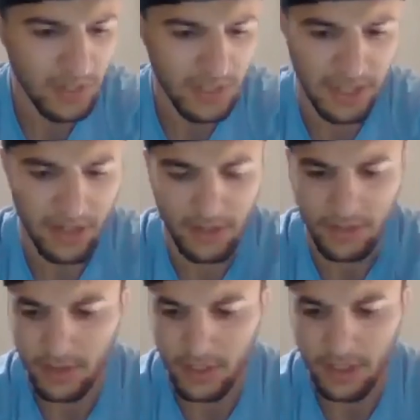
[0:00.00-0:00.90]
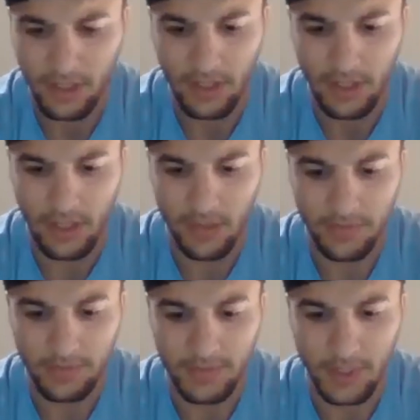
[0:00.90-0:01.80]
kind of
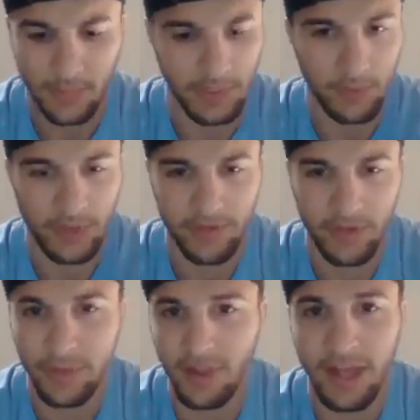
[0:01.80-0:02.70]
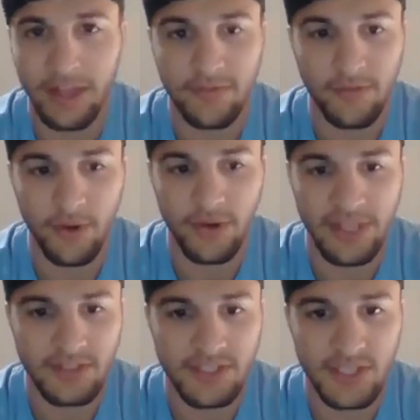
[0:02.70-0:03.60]
um, whatever applied for
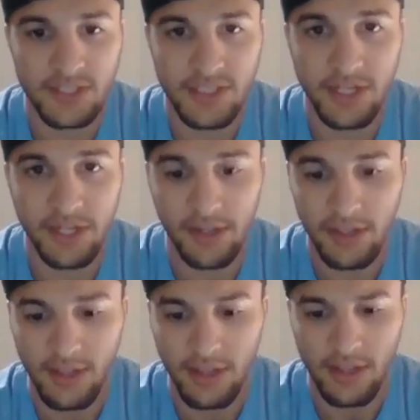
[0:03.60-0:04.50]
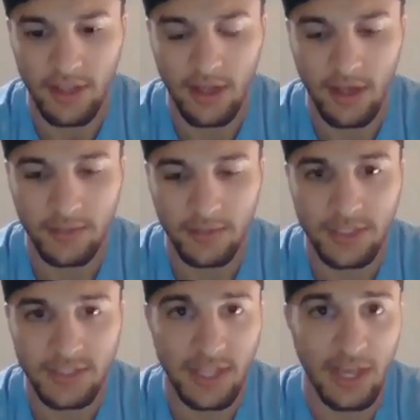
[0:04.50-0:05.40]
that sixth year
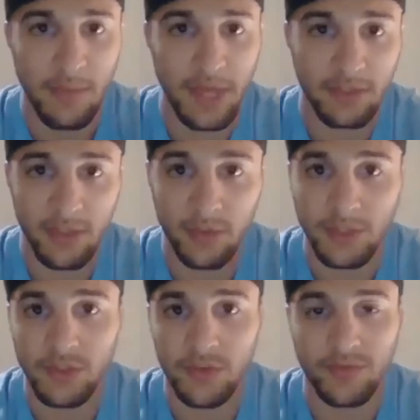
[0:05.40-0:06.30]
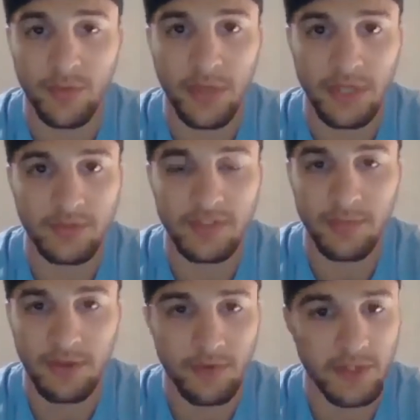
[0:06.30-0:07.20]
because um, I medically withdrew from Binghamton
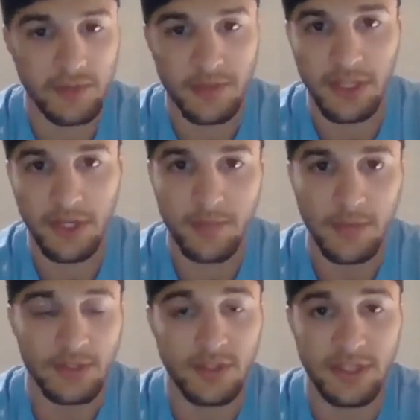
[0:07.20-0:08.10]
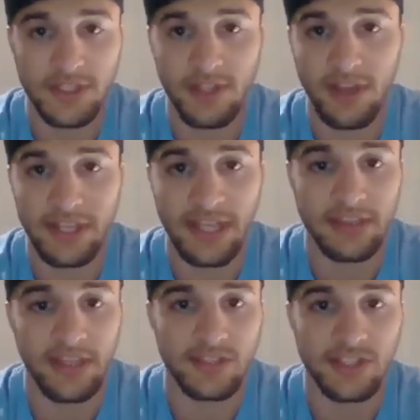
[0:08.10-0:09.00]
my freshman year, so I still had to get
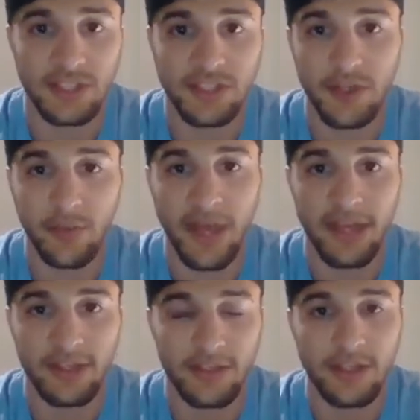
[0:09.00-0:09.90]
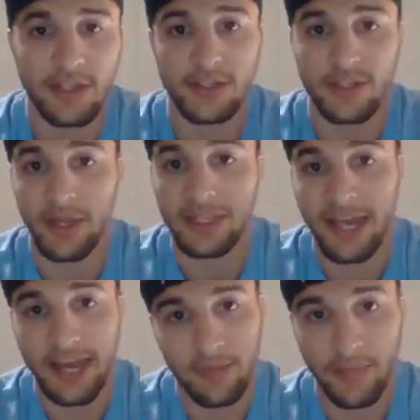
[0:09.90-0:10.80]
that sixth year back. So I
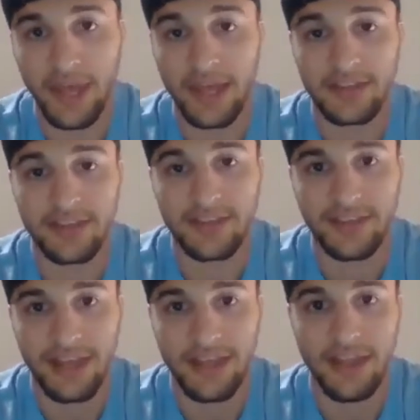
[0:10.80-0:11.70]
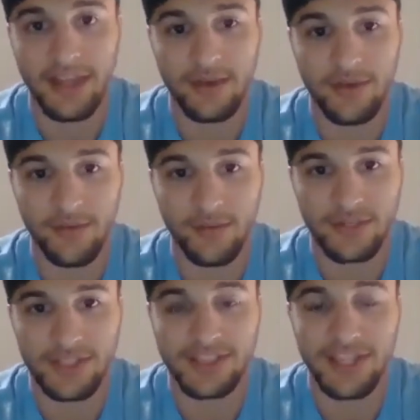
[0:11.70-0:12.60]
got it back, and then
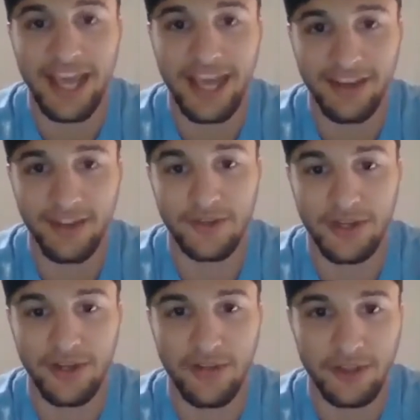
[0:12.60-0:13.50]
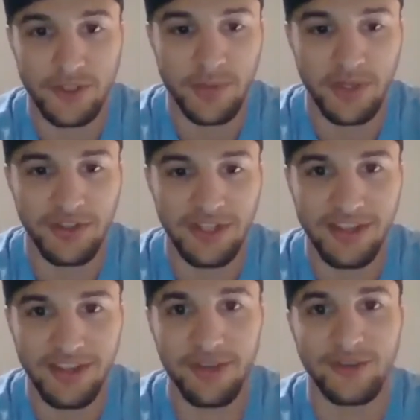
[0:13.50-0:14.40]
since I had another year of
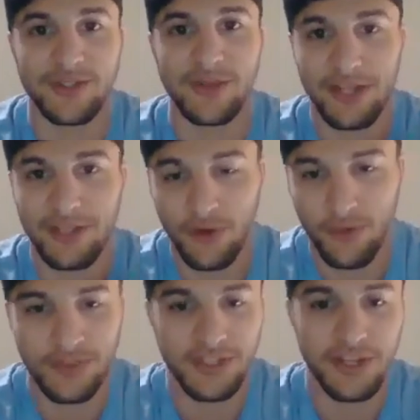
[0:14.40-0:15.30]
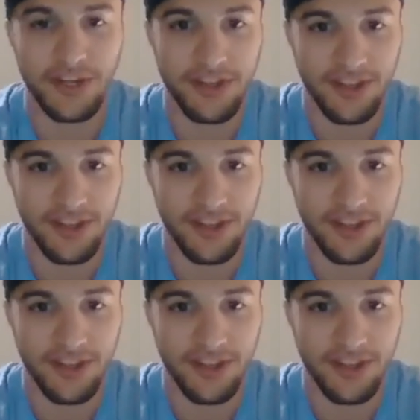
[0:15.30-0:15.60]
eligibility, I also got a COVID year.